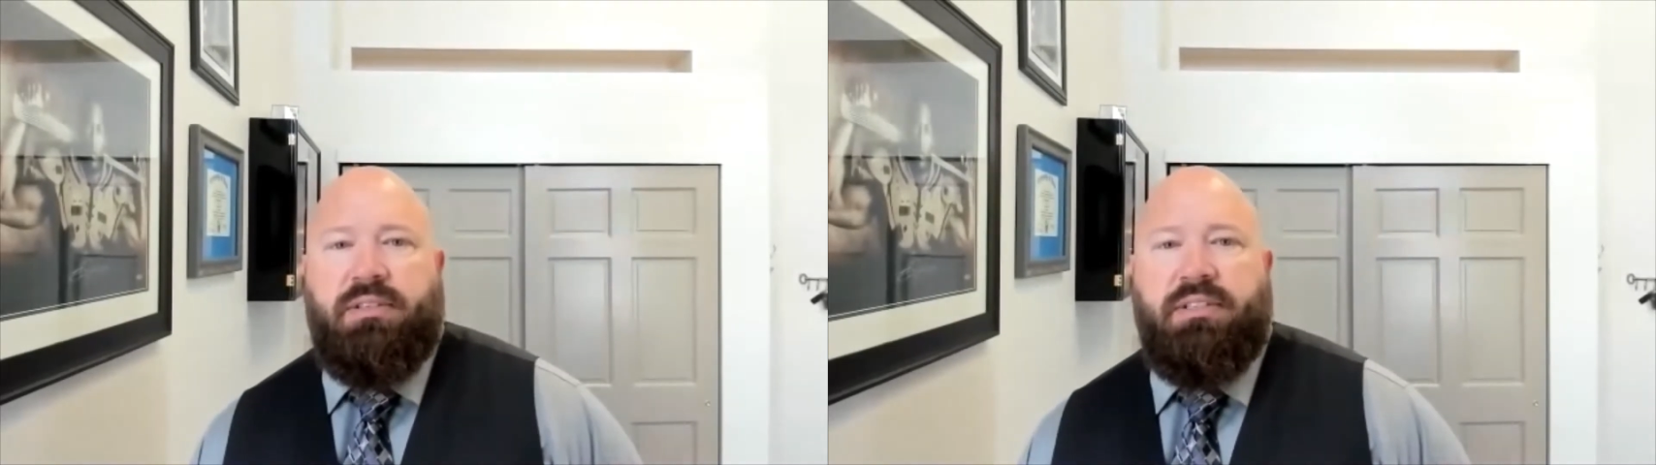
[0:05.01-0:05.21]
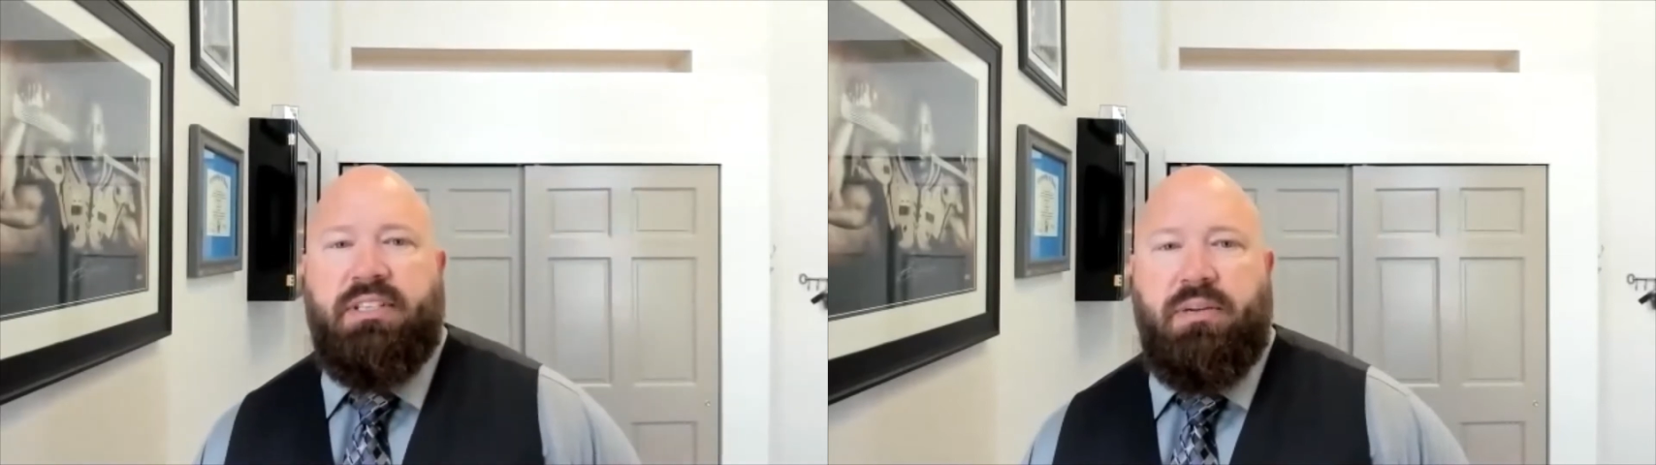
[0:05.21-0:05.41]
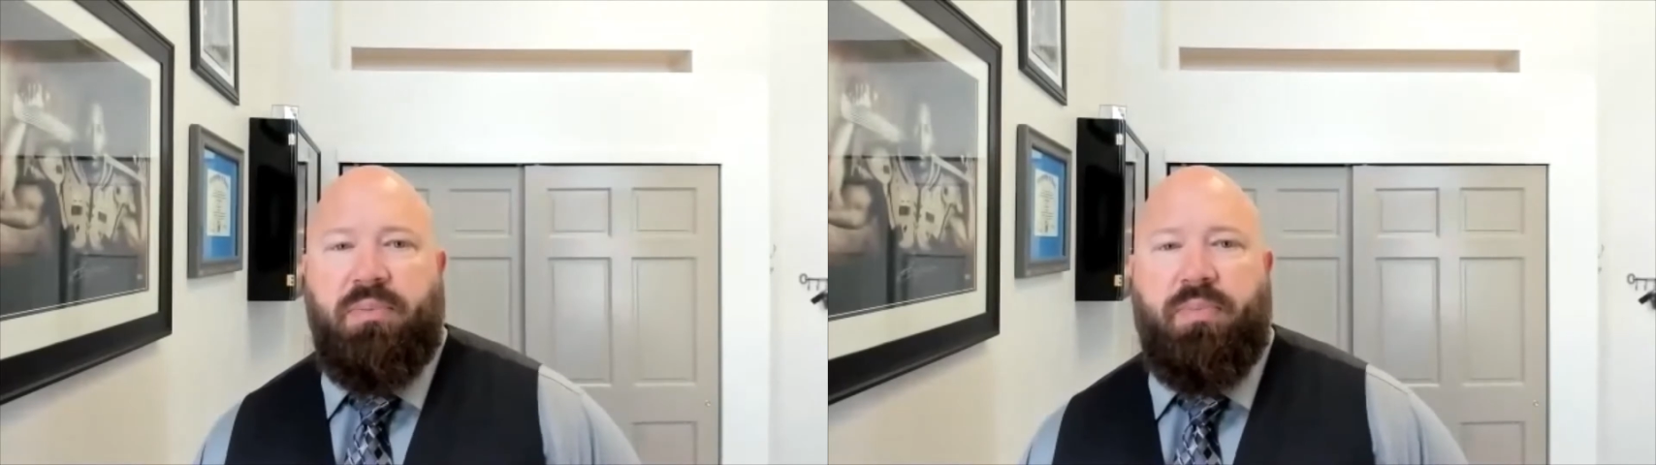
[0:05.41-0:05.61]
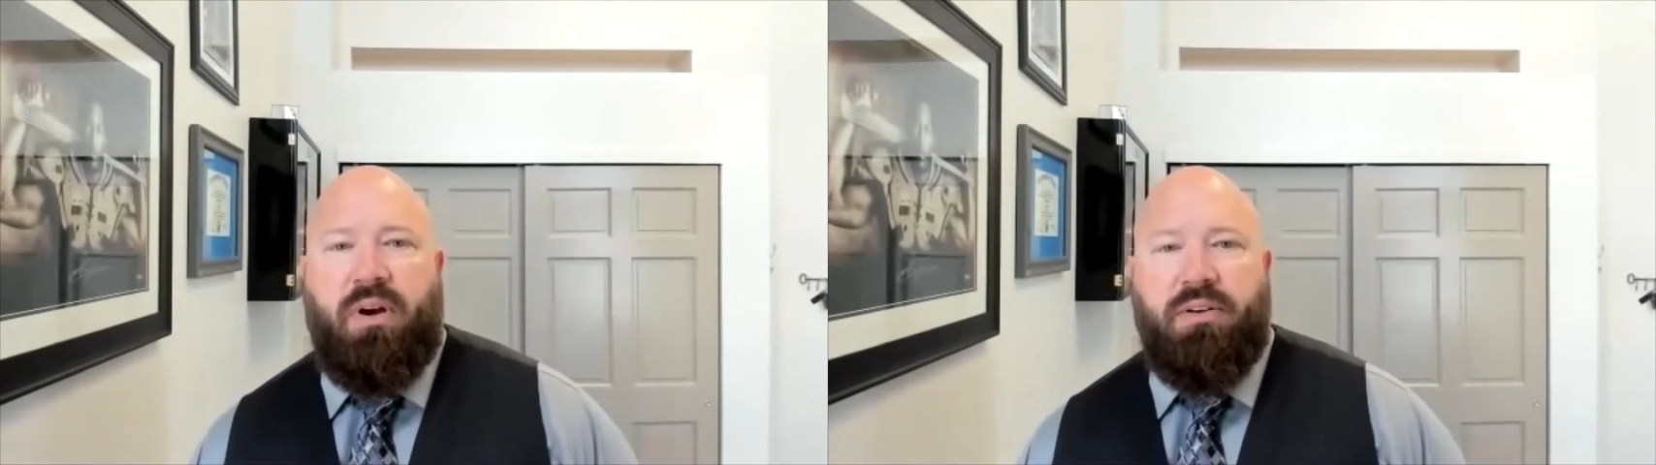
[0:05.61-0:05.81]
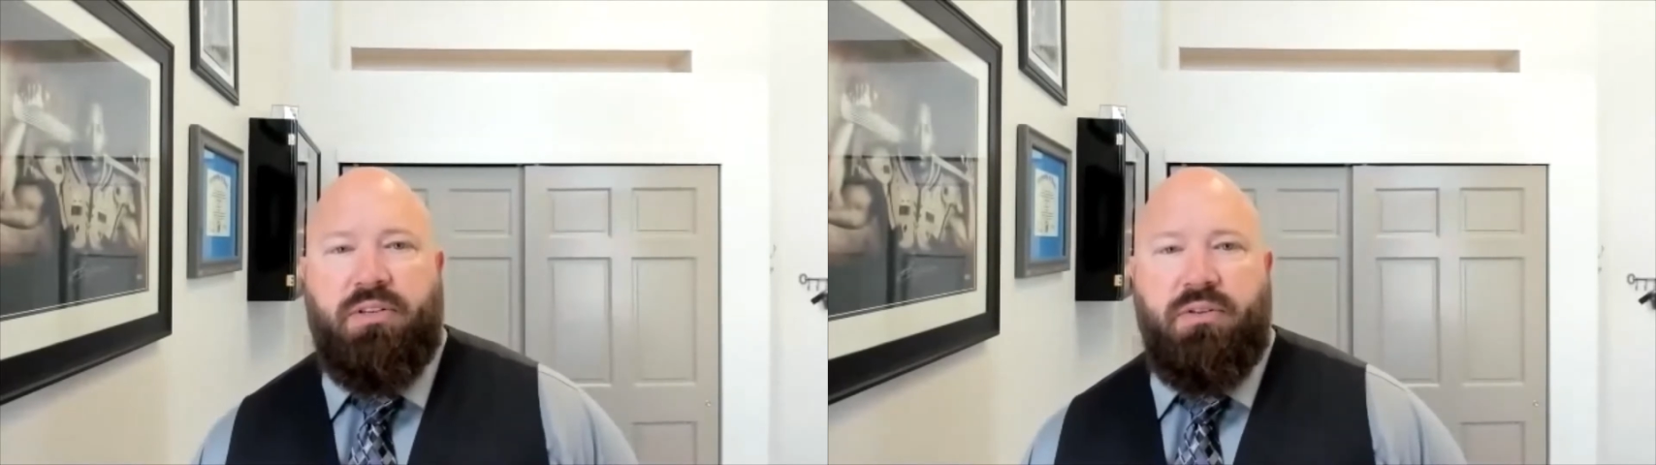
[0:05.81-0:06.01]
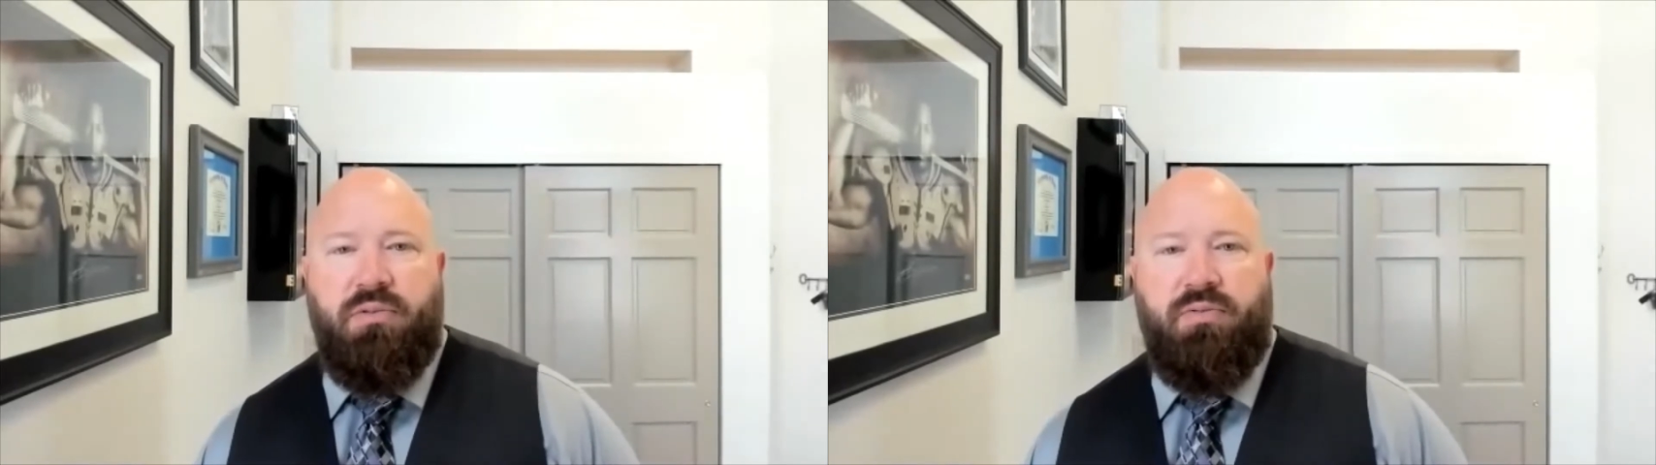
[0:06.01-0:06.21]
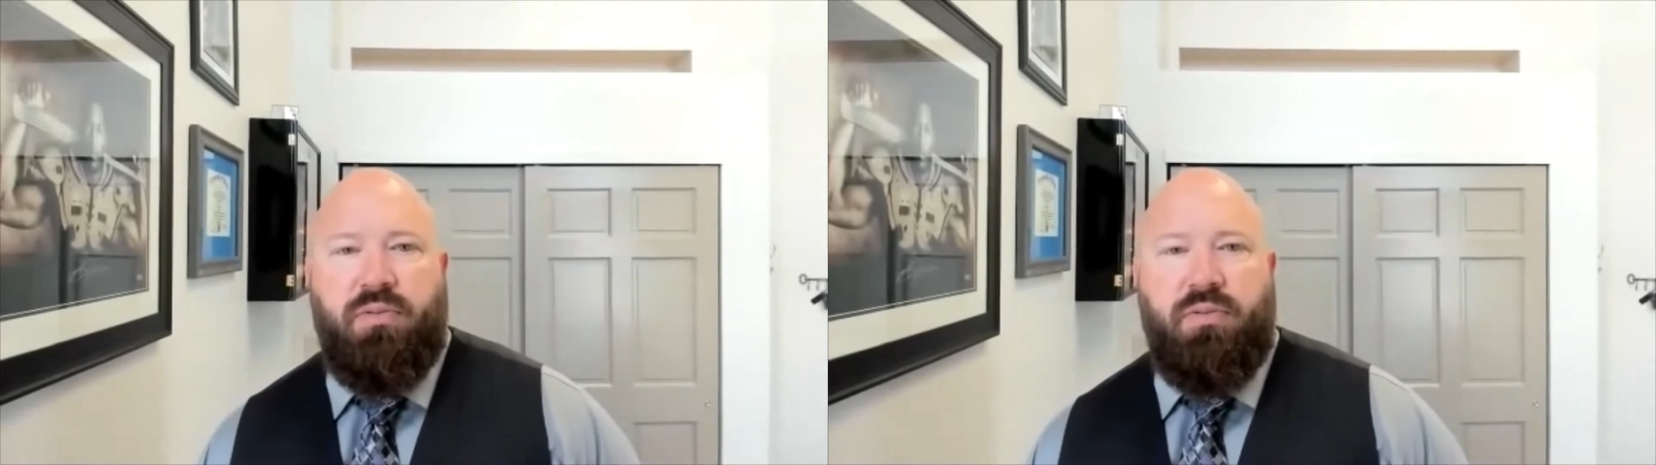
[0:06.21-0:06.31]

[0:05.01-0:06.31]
This is going to be part 2